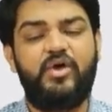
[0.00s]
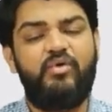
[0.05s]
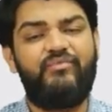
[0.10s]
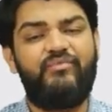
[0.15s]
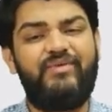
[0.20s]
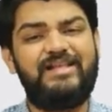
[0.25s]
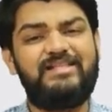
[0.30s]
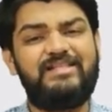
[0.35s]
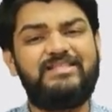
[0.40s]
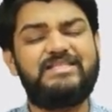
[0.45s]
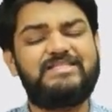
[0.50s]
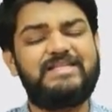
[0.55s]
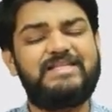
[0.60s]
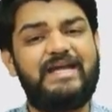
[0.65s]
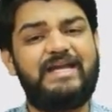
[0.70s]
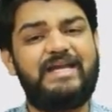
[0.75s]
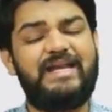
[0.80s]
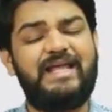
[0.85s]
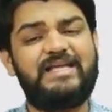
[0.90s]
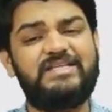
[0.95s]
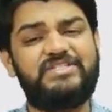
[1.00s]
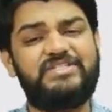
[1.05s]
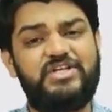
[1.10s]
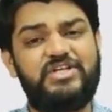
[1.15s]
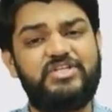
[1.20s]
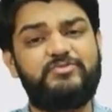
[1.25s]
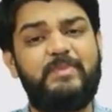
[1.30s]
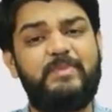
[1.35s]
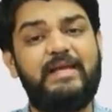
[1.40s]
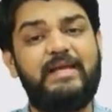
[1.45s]
Well, this nitric acid
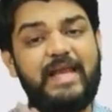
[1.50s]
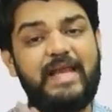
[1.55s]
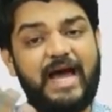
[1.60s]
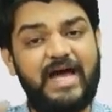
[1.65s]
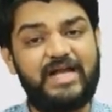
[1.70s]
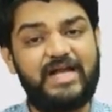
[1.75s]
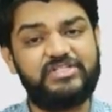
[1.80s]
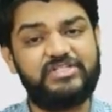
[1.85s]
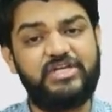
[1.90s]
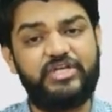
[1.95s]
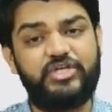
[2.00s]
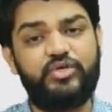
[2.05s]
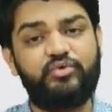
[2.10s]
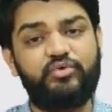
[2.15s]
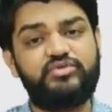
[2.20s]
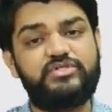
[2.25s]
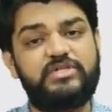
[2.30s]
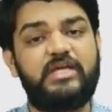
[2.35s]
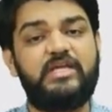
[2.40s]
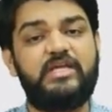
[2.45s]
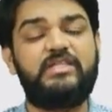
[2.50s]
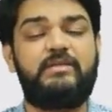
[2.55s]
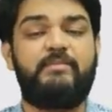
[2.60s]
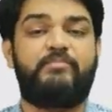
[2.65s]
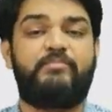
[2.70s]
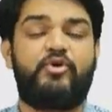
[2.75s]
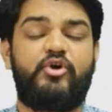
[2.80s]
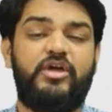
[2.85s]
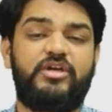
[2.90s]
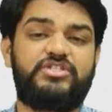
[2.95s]
is being largely used in the
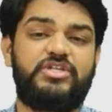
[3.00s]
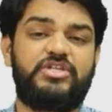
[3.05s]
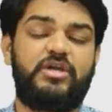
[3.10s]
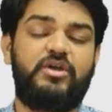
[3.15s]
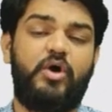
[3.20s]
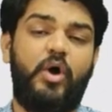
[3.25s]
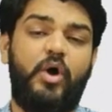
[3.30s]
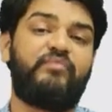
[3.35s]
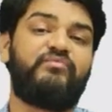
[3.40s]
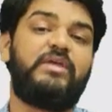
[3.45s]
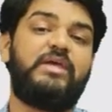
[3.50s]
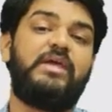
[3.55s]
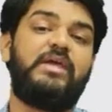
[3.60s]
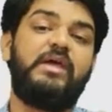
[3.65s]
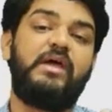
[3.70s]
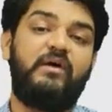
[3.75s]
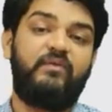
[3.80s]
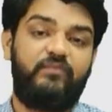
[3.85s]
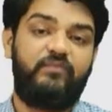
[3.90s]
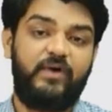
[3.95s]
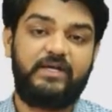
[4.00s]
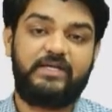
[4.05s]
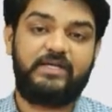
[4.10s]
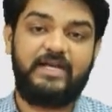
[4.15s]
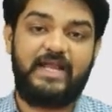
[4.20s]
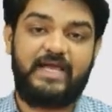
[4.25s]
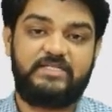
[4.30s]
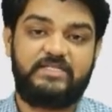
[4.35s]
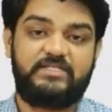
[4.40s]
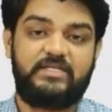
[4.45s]
production of the
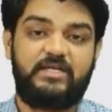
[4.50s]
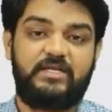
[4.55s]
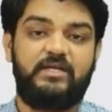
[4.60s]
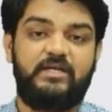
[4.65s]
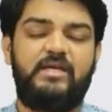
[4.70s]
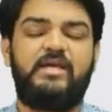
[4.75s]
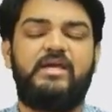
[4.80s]
fertilizer.